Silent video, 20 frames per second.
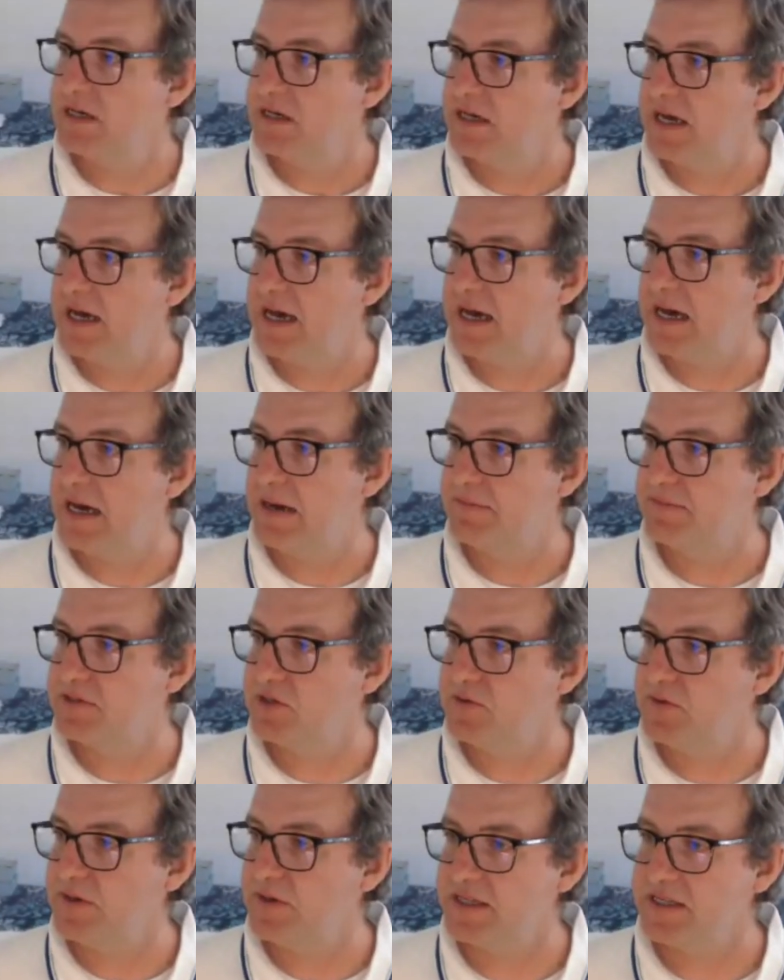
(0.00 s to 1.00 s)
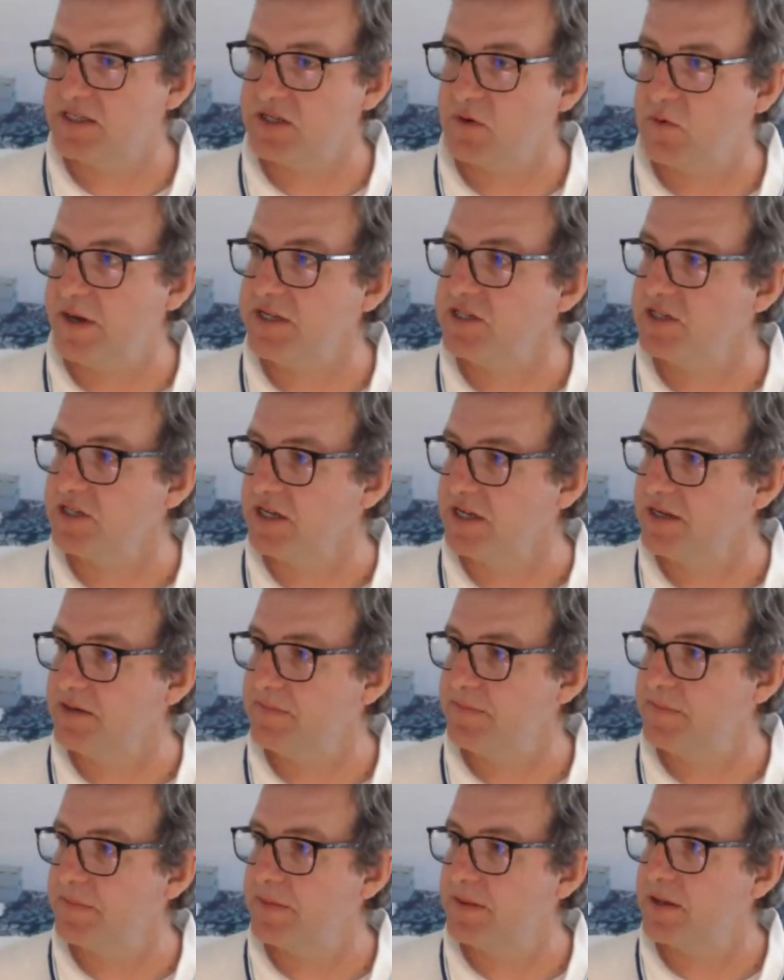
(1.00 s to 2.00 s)
was um, doing this
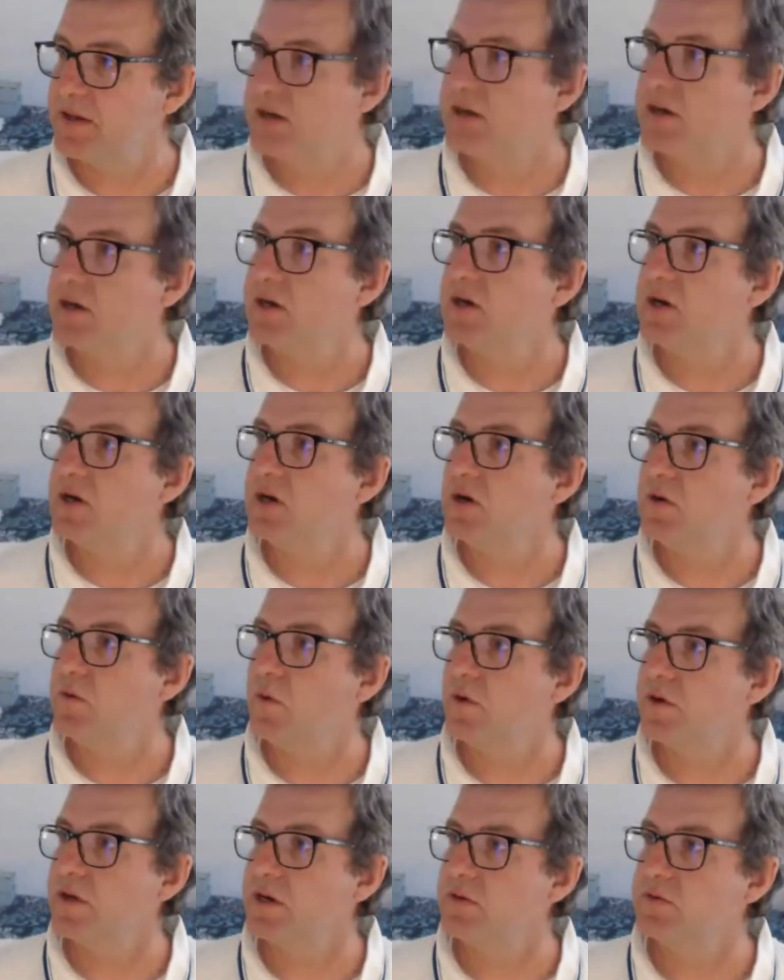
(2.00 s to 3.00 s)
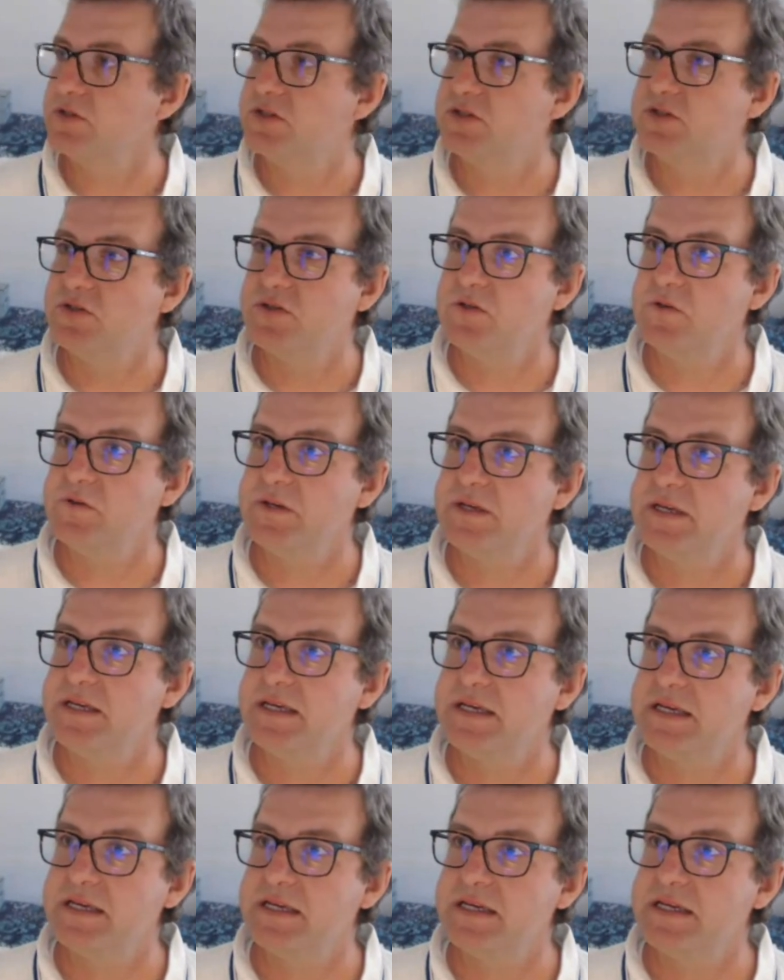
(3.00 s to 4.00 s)
question, what I would
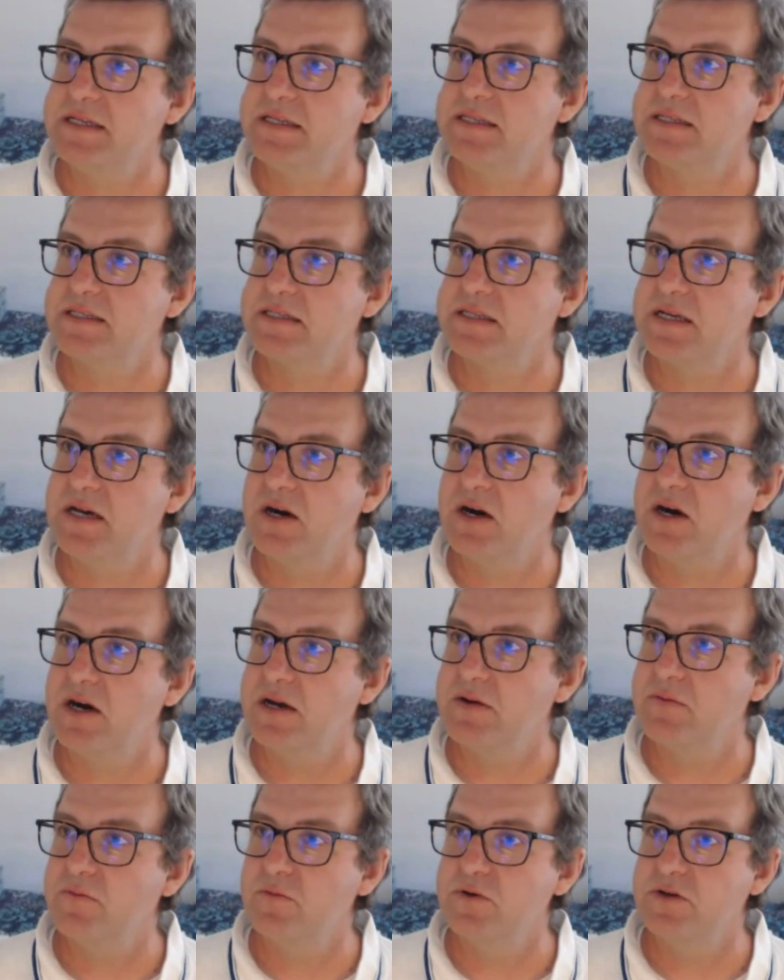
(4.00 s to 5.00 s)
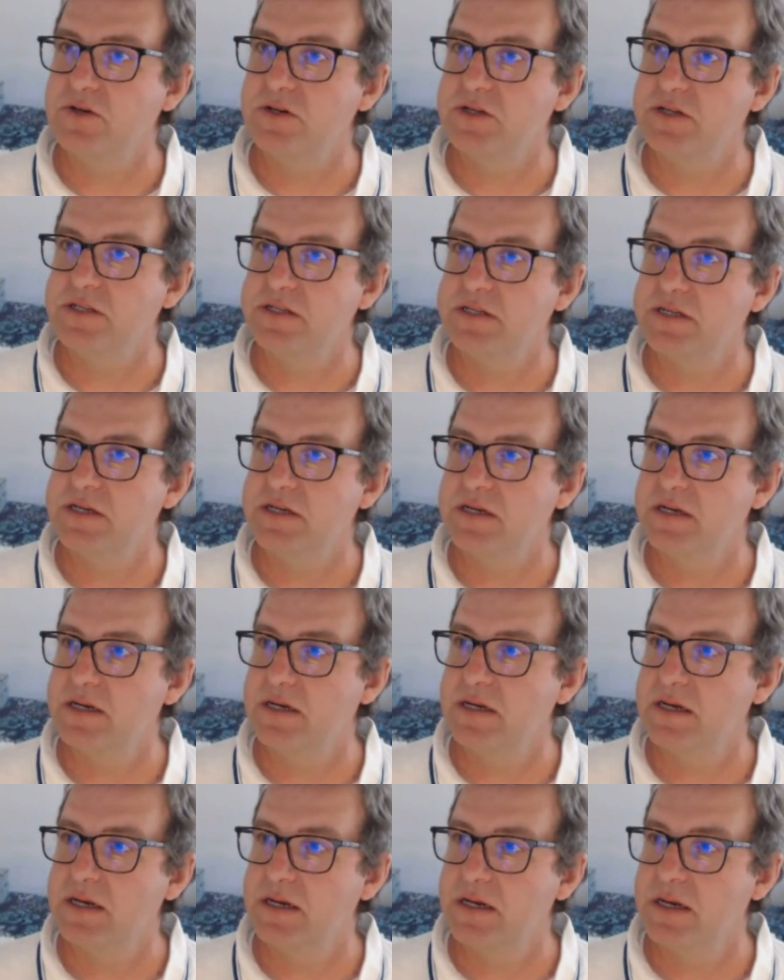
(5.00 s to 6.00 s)
do is I
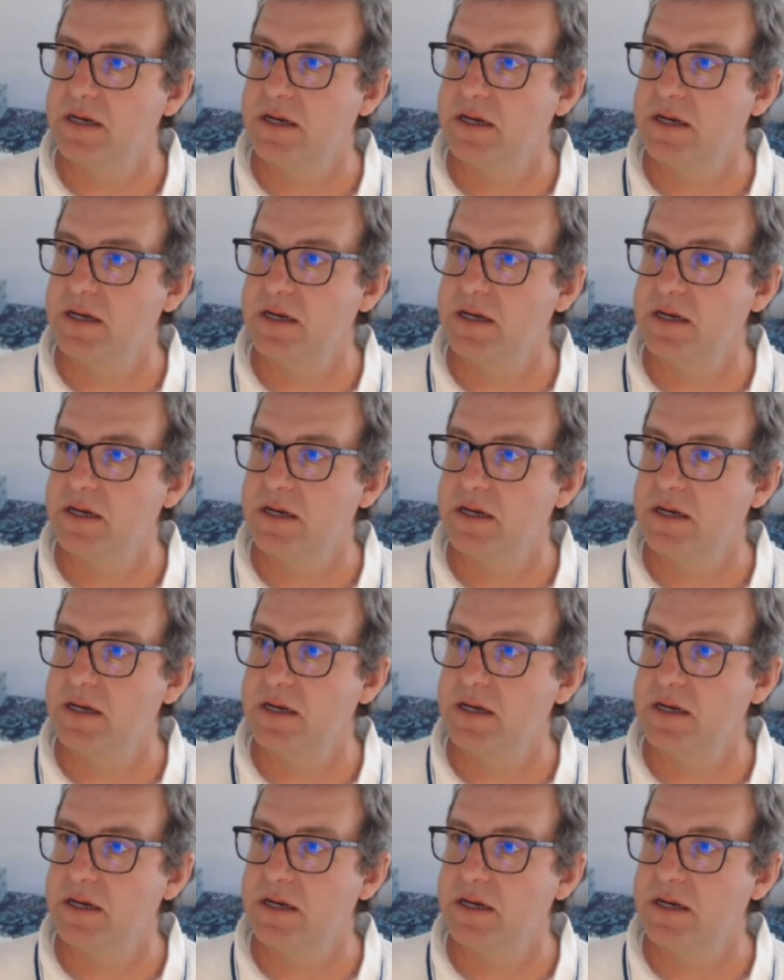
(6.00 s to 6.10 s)
would